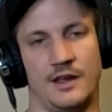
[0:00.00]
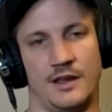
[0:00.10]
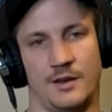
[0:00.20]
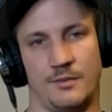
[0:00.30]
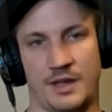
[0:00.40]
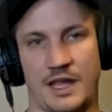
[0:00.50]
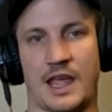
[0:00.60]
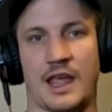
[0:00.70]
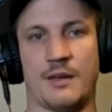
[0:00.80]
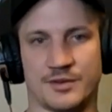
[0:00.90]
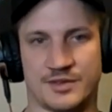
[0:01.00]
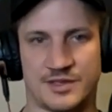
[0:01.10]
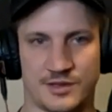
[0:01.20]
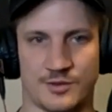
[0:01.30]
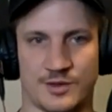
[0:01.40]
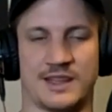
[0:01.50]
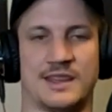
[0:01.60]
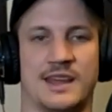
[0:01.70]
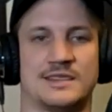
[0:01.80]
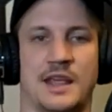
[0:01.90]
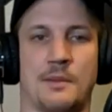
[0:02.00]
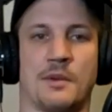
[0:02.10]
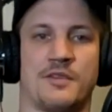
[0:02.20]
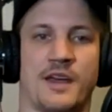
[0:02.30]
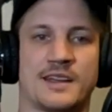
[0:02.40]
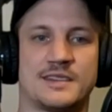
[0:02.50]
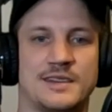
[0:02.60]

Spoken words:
be able to get that same effect